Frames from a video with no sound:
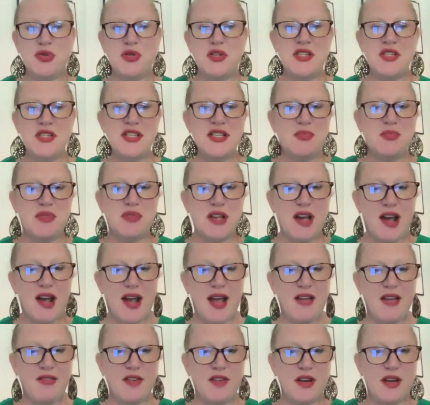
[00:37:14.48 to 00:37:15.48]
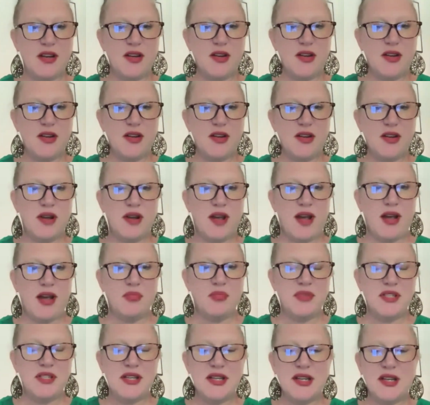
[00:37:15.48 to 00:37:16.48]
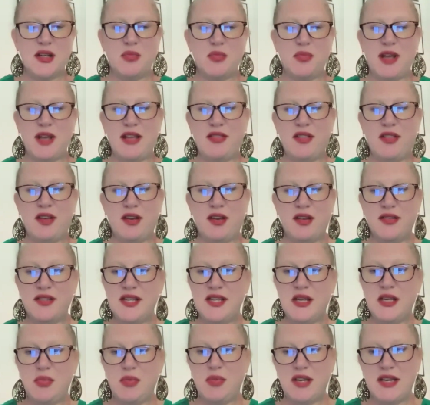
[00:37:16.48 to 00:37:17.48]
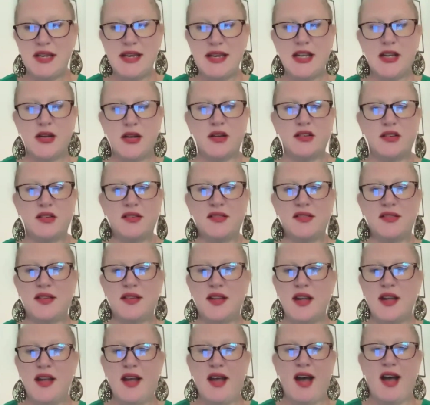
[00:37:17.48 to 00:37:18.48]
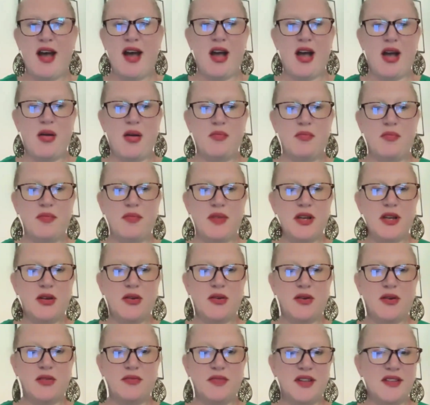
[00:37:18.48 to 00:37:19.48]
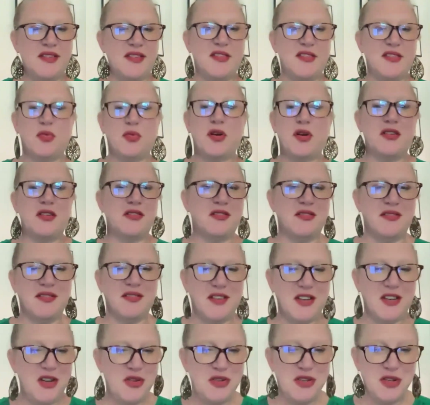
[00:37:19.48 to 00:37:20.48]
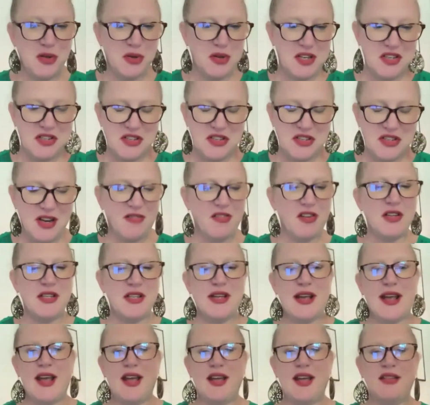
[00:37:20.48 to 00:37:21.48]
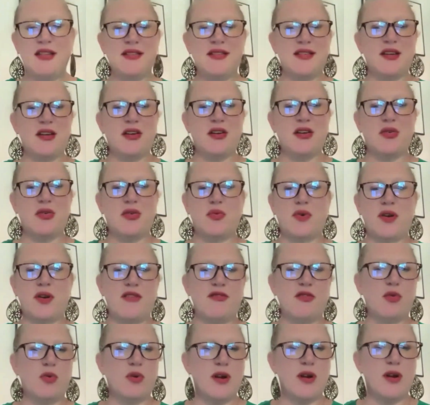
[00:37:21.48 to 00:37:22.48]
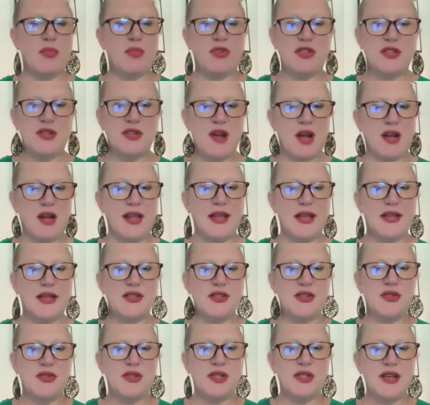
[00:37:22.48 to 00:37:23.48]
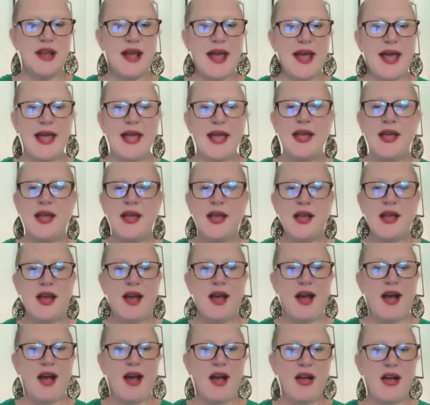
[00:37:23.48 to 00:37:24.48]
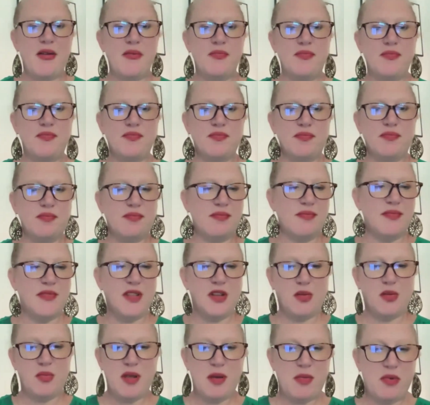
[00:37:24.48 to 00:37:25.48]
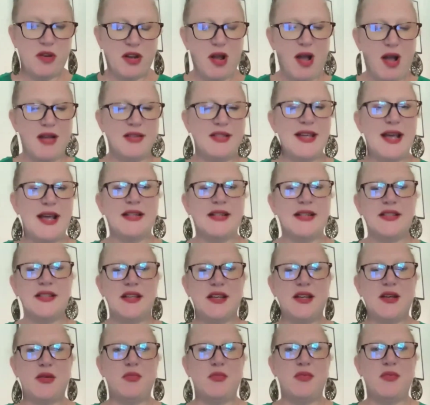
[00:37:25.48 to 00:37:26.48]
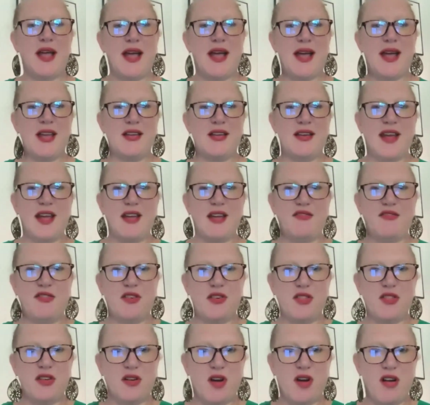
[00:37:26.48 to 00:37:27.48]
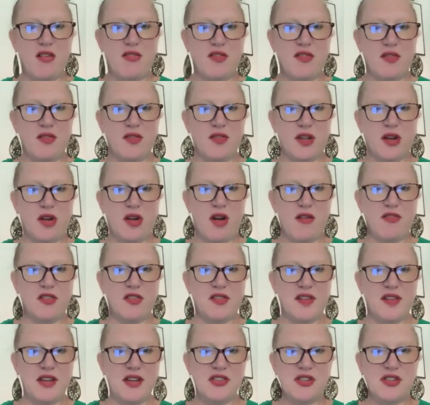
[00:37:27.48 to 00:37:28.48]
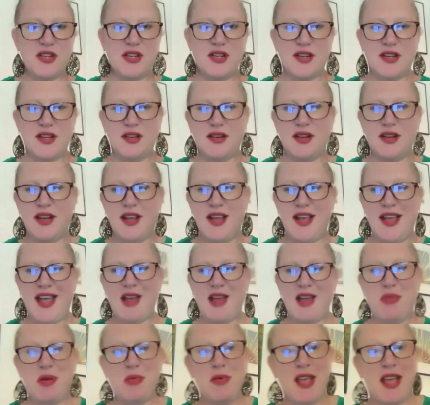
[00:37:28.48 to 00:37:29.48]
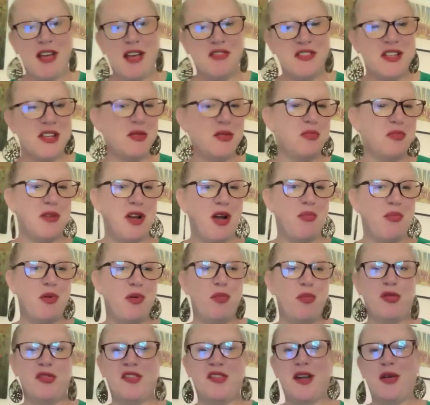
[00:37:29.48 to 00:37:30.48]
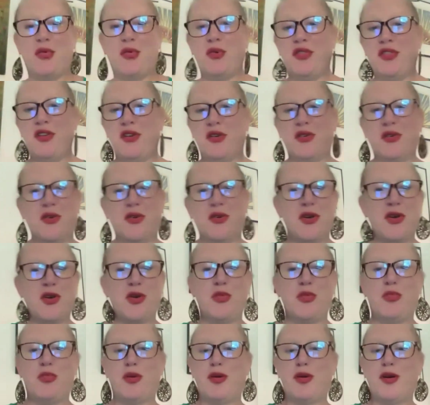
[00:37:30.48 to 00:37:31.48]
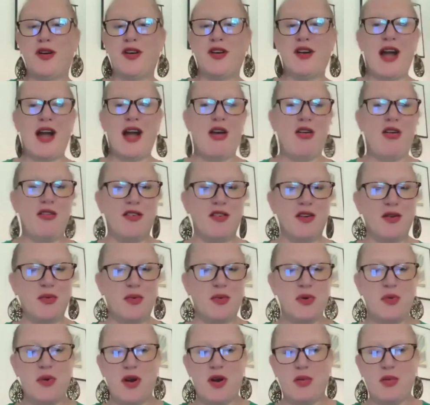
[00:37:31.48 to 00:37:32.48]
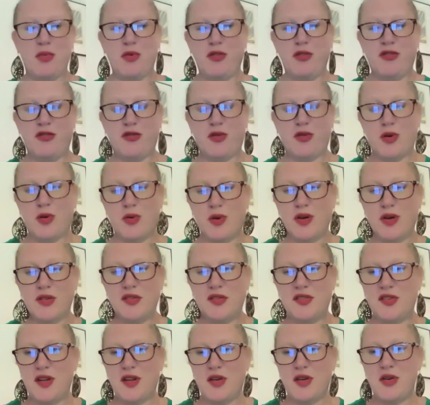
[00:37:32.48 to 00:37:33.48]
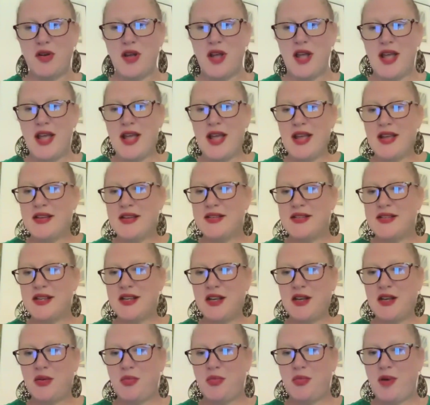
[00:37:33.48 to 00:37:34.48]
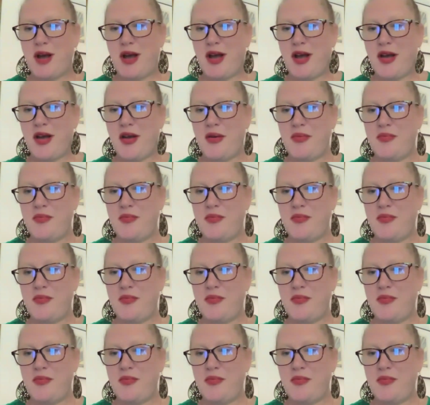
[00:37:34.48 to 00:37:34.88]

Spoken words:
do a deep dive. And I know Tim and the team at NIRS, this is what you do each and every day. So whatever we're able to not get to today, you'll be able to contact Tim and further the conversation, and maybe have Tim come and present with your group, or however we want to move forward. So Tim,